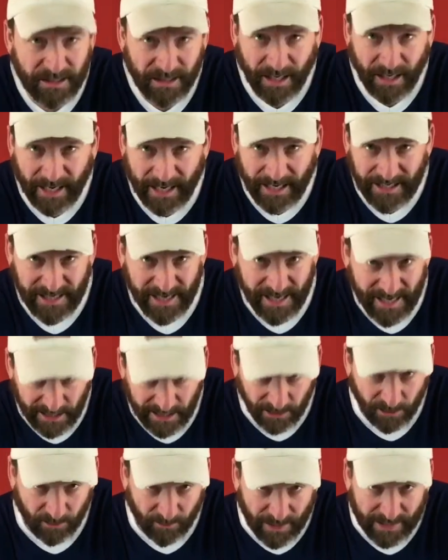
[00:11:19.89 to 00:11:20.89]
I had to
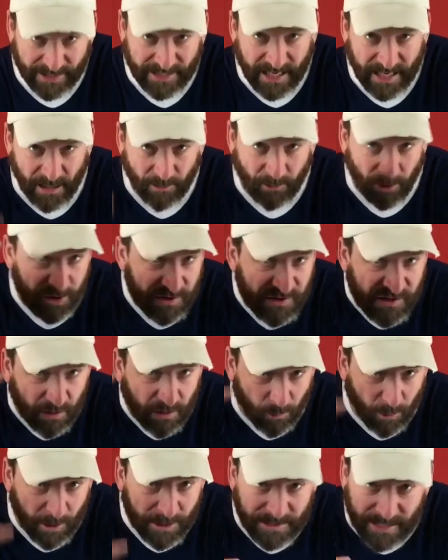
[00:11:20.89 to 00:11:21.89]
angle my camera
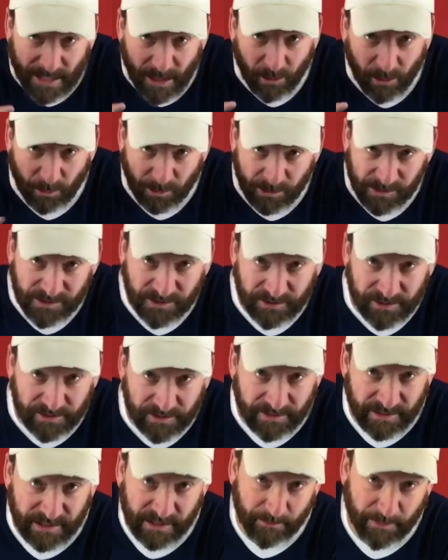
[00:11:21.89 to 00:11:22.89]
somewhat downward so you
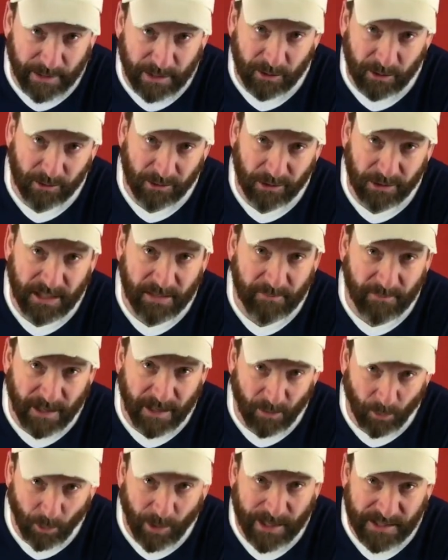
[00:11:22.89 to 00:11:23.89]
can get a better look at
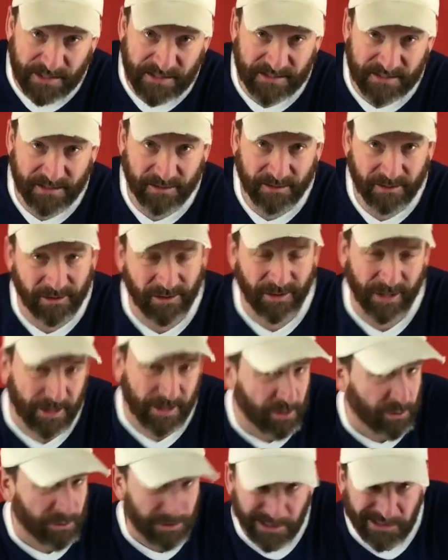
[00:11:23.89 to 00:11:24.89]
my waist,
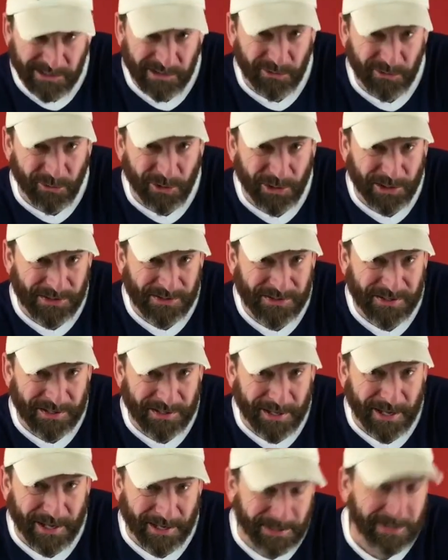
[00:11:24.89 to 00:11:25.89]
and who doesn't want to see
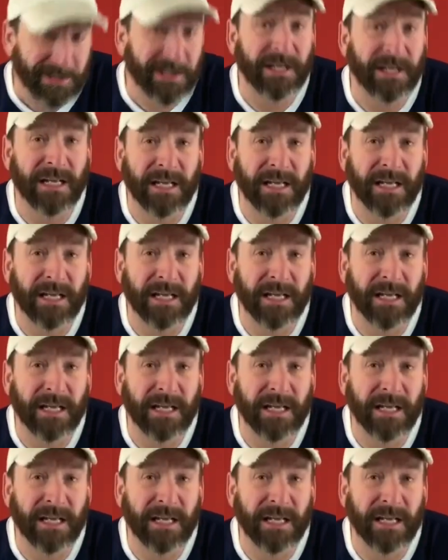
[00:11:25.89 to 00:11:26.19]
that,